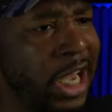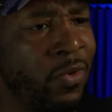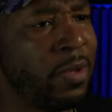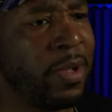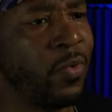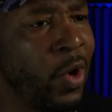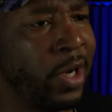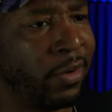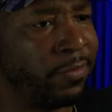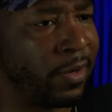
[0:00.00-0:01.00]
yeah, we be
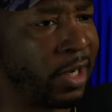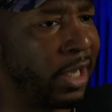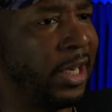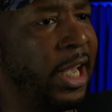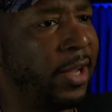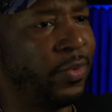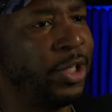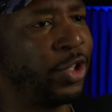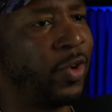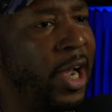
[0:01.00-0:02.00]
wanting to fuck and yeah,
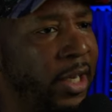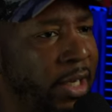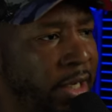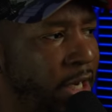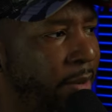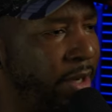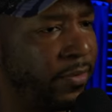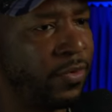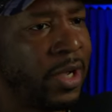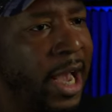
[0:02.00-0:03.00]
we just trying to get the nut.
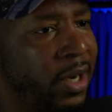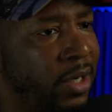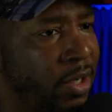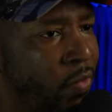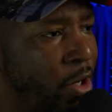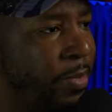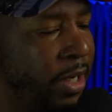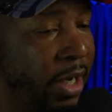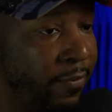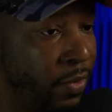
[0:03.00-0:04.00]
But if you got a good
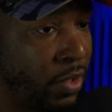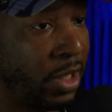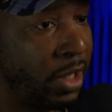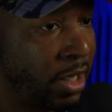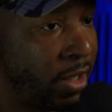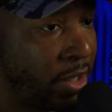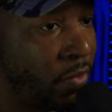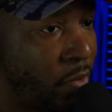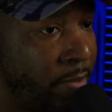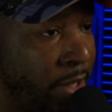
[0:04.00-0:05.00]
woman, if you can get a
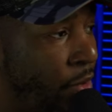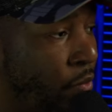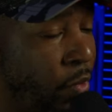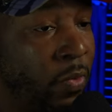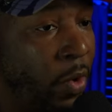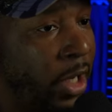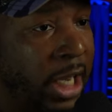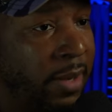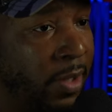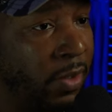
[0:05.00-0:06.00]
good woman, we want
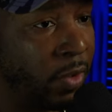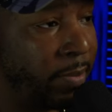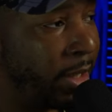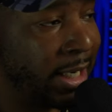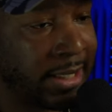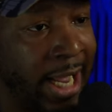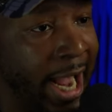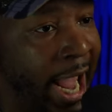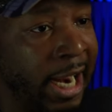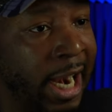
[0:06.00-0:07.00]
to keep good women. Let's
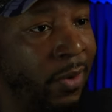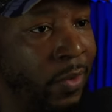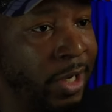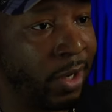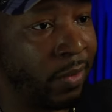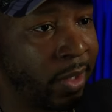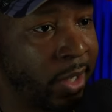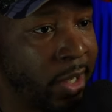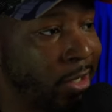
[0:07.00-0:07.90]
not act like we don't.